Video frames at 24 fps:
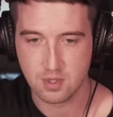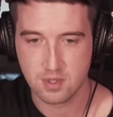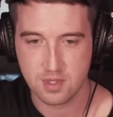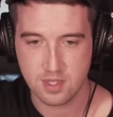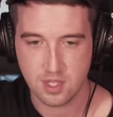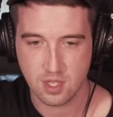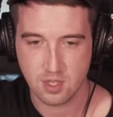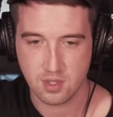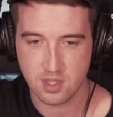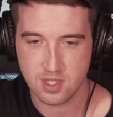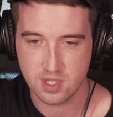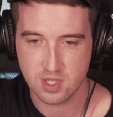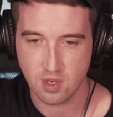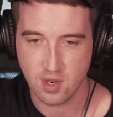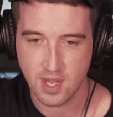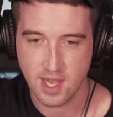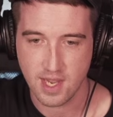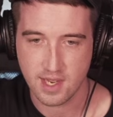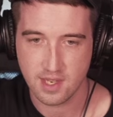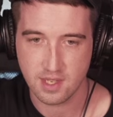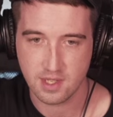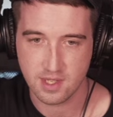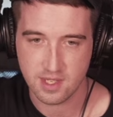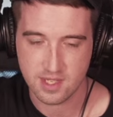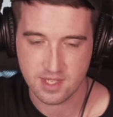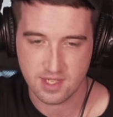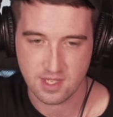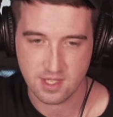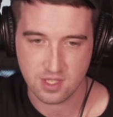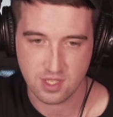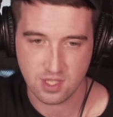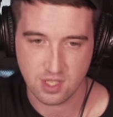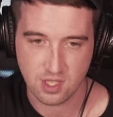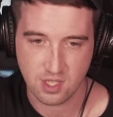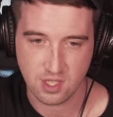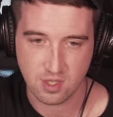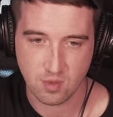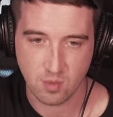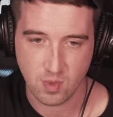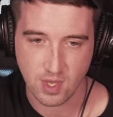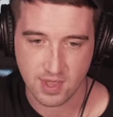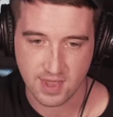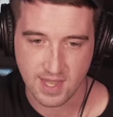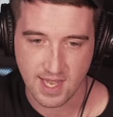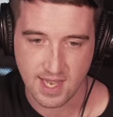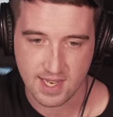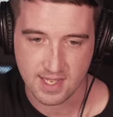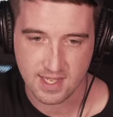So let's go ahead and listen to what
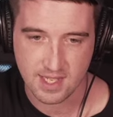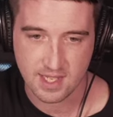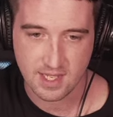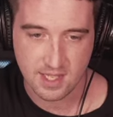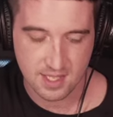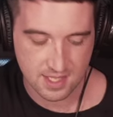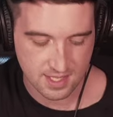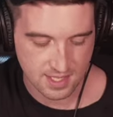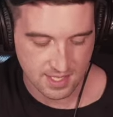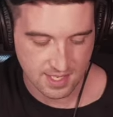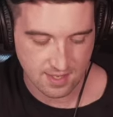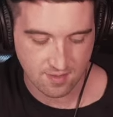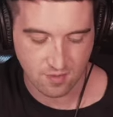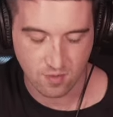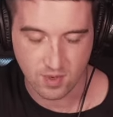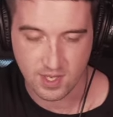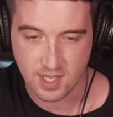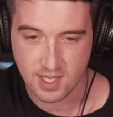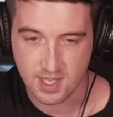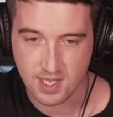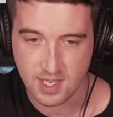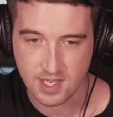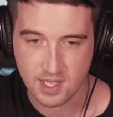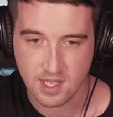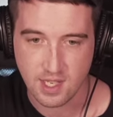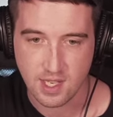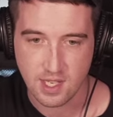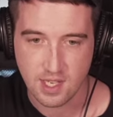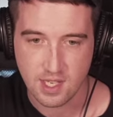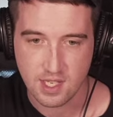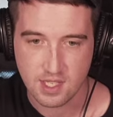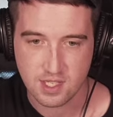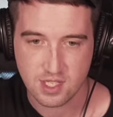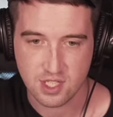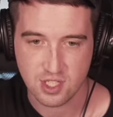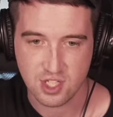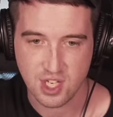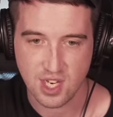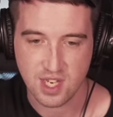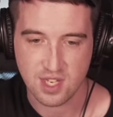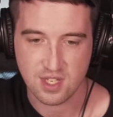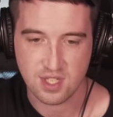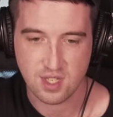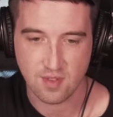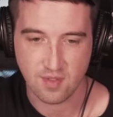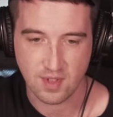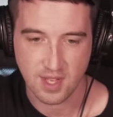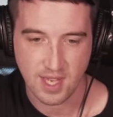that did and see if we need to change
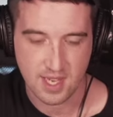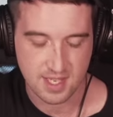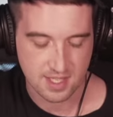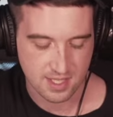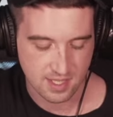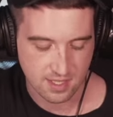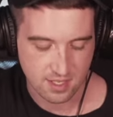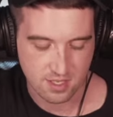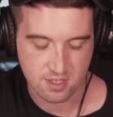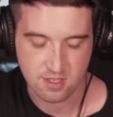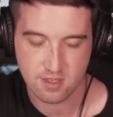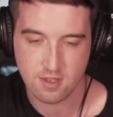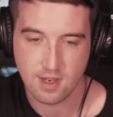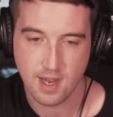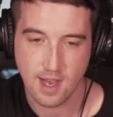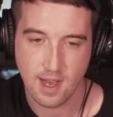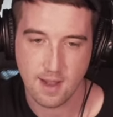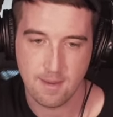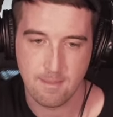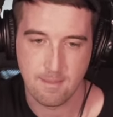the velocities or not.